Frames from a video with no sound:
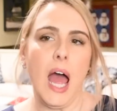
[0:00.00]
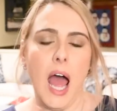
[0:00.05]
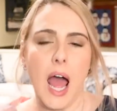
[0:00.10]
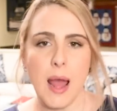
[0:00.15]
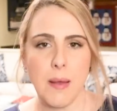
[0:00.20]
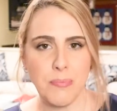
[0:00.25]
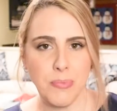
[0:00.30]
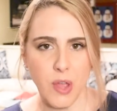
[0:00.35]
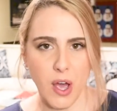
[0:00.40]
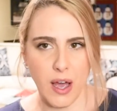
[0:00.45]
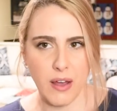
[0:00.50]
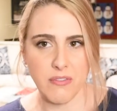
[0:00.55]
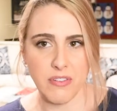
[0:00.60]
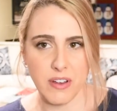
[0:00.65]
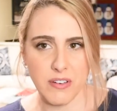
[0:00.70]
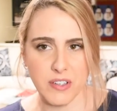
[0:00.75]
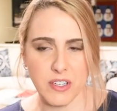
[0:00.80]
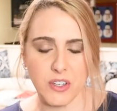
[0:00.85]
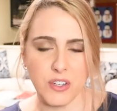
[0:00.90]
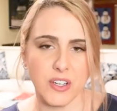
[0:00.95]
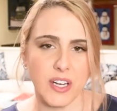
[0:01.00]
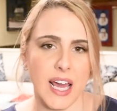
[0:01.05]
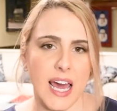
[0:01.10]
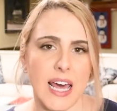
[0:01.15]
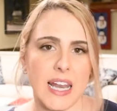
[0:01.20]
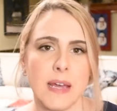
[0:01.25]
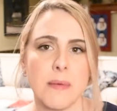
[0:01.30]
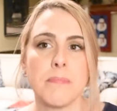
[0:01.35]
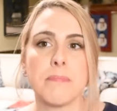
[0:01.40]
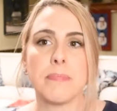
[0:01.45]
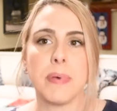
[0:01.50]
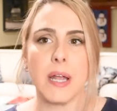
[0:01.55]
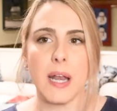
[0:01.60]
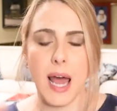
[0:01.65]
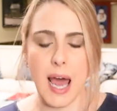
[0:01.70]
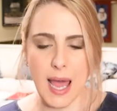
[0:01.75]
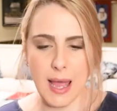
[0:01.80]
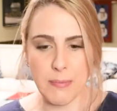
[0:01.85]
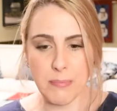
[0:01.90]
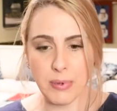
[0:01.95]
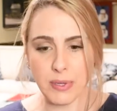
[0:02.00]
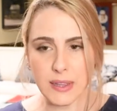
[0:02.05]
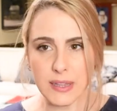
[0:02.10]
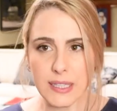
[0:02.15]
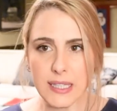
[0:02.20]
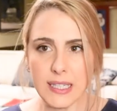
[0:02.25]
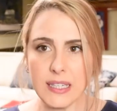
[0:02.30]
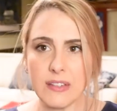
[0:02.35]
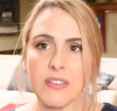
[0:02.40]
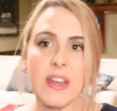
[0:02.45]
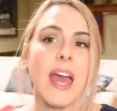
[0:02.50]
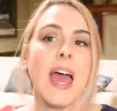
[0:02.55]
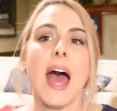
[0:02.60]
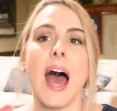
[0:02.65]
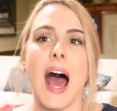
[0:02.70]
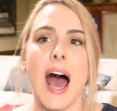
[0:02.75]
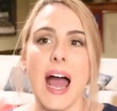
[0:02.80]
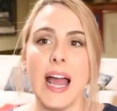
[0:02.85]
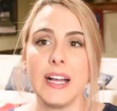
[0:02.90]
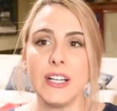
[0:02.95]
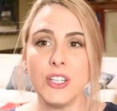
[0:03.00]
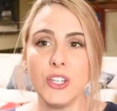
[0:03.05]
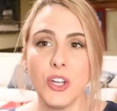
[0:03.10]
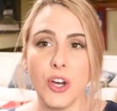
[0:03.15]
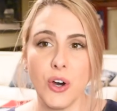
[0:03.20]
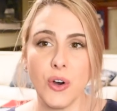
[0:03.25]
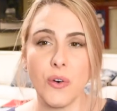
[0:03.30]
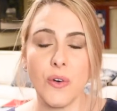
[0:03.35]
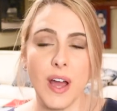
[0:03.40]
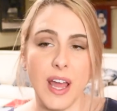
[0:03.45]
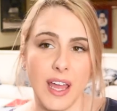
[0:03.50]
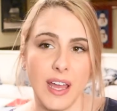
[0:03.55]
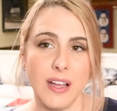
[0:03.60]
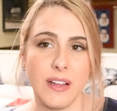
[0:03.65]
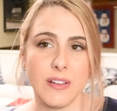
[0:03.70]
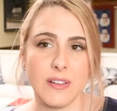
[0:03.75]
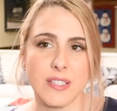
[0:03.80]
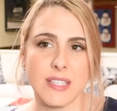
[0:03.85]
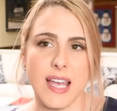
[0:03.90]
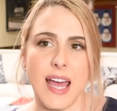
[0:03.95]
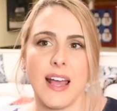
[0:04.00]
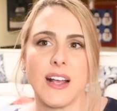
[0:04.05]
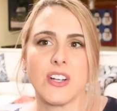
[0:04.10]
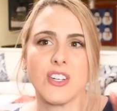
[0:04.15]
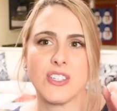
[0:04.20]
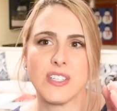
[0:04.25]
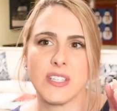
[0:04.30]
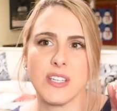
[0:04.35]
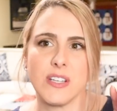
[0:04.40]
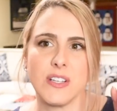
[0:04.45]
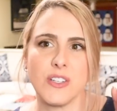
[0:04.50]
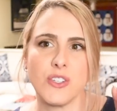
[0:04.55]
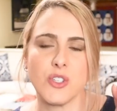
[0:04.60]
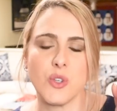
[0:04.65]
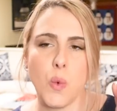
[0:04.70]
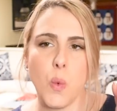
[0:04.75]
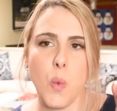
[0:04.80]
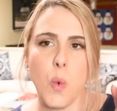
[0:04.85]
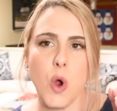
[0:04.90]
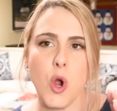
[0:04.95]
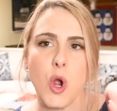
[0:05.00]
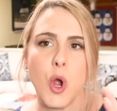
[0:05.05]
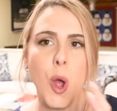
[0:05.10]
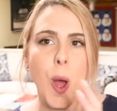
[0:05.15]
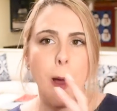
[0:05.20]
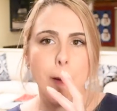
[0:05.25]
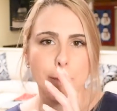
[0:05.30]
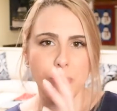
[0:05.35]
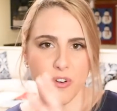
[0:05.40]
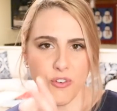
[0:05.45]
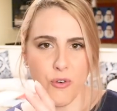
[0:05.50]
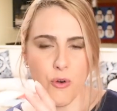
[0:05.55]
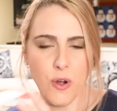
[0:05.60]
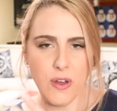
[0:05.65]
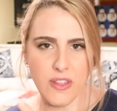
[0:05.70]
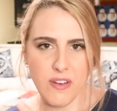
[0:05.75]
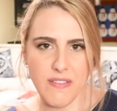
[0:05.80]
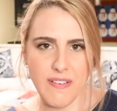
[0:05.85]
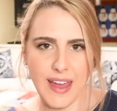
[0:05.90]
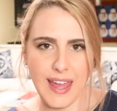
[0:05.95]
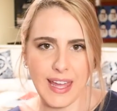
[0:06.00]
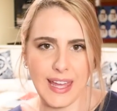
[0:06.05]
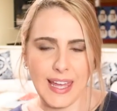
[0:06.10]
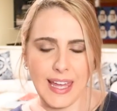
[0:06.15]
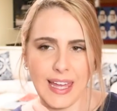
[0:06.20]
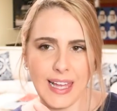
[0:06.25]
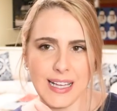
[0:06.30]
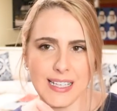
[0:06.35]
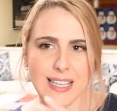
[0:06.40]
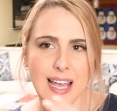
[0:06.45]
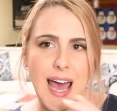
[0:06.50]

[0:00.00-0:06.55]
I'm not very good at it. But I believe, I know Anglo-Saxons were before the Vikings.